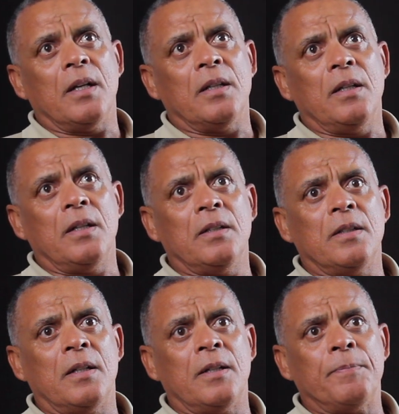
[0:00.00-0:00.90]
And
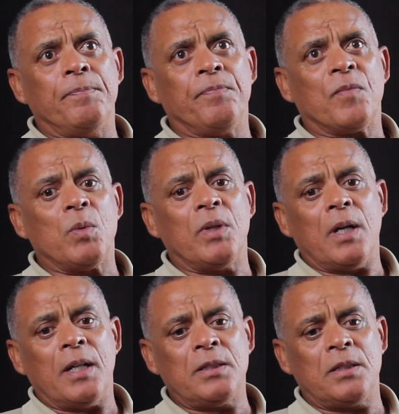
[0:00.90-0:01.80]
then with
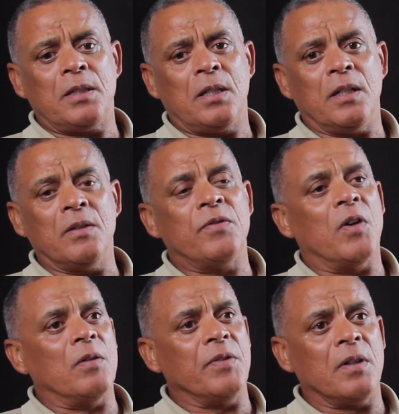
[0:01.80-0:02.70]
us
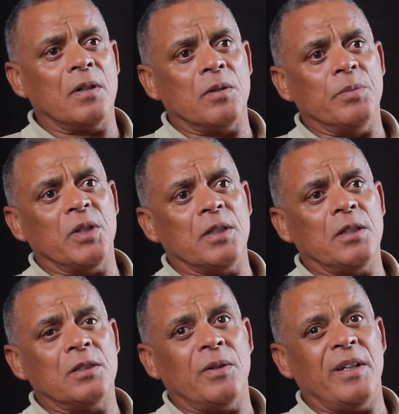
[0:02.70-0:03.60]
involving the
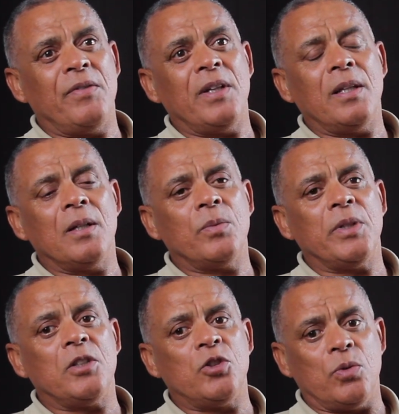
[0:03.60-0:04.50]
community, so everything we
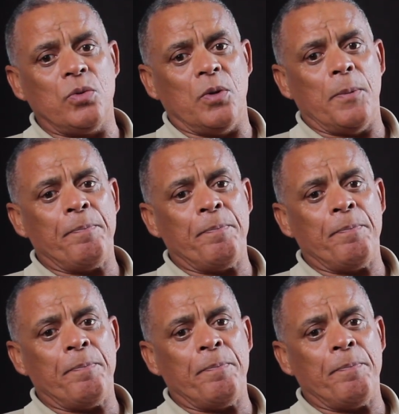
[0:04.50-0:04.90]
do